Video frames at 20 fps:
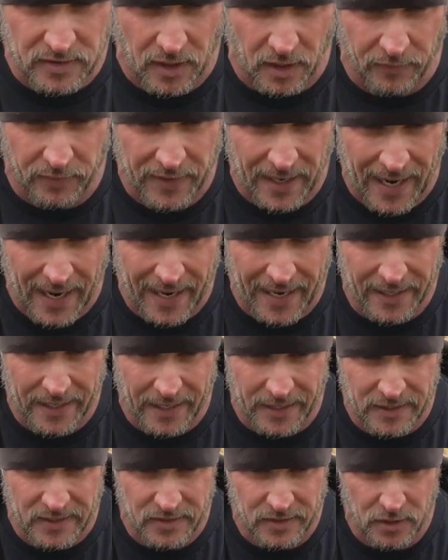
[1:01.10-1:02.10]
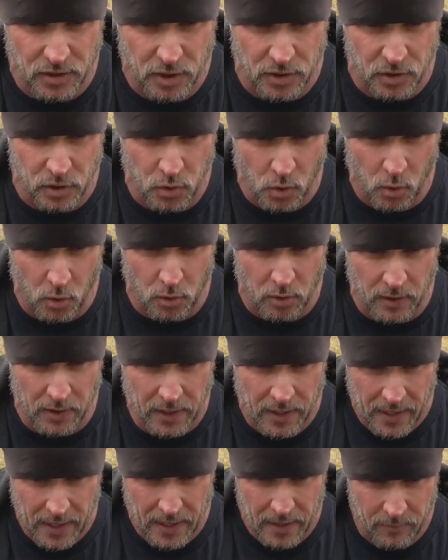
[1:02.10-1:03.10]
of Kydex, Cordura,
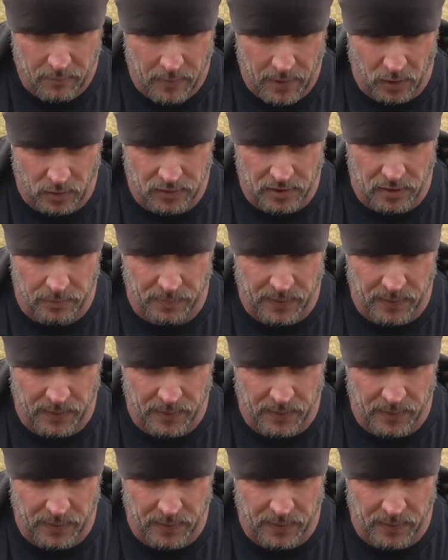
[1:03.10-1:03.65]
melted